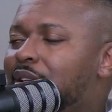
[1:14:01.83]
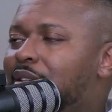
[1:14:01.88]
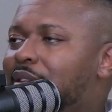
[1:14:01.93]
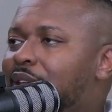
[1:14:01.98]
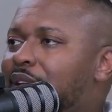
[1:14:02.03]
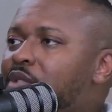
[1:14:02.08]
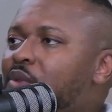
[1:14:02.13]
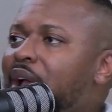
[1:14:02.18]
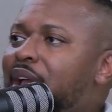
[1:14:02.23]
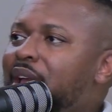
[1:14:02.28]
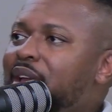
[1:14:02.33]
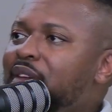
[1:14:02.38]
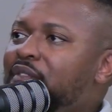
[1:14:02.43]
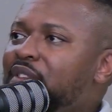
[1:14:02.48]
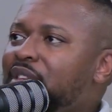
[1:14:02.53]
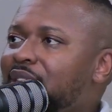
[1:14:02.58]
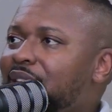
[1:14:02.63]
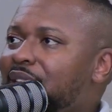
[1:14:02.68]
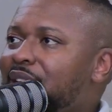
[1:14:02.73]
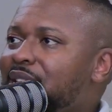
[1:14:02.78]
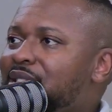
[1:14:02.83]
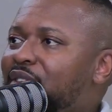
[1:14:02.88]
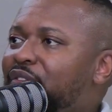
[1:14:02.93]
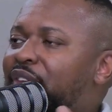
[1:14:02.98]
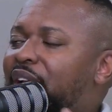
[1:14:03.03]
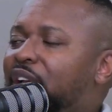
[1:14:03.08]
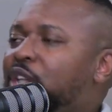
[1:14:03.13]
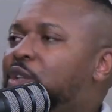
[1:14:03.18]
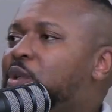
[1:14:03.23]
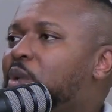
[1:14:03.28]
That's why everything is a
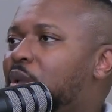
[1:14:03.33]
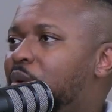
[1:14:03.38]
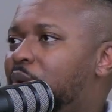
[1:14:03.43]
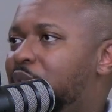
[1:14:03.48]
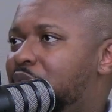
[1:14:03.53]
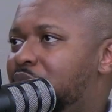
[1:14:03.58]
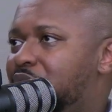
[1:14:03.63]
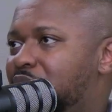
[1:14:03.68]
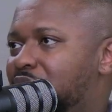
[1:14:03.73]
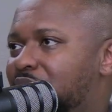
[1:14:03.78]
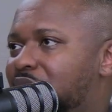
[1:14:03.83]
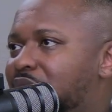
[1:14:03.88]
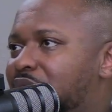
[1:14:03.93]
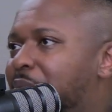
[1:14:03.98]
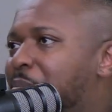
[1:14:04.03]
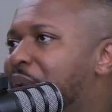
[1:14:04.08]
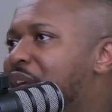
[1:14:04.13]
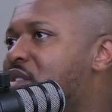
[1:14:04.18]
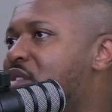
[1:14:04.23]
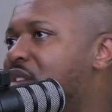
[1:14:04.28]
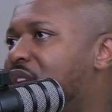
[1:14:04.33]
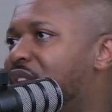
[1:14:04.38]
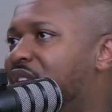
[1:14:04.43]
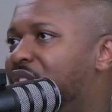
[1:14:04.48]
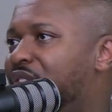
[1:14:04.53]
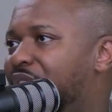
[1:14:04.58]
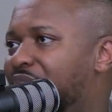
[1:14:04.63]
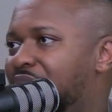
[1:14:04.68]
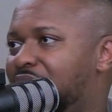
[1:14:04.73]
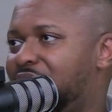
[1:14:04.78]
factual question. It depends on the
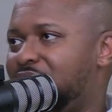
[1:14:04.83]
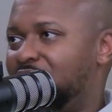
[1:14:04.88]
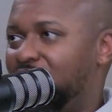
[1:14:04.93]
facts.